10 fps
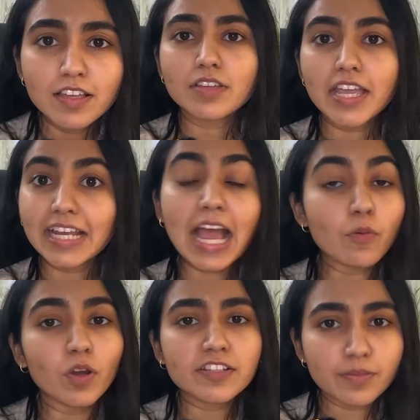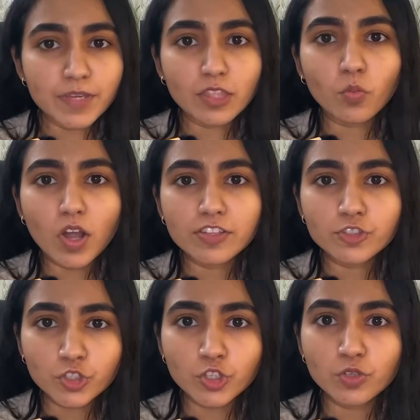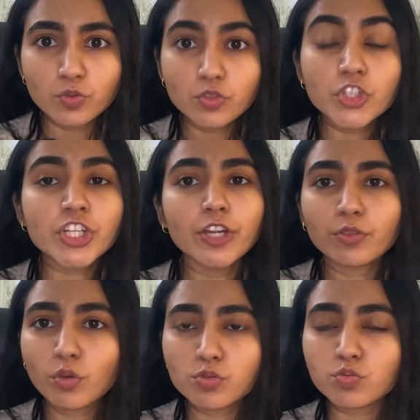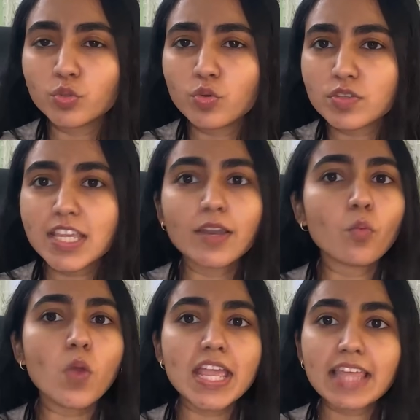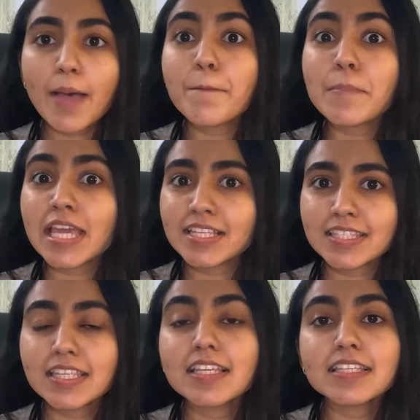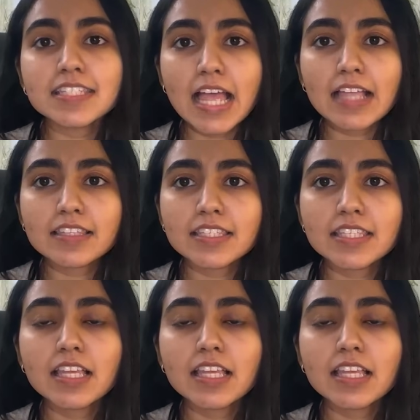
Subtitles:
and I wanted to be the one to share those rules in a way that makes sense.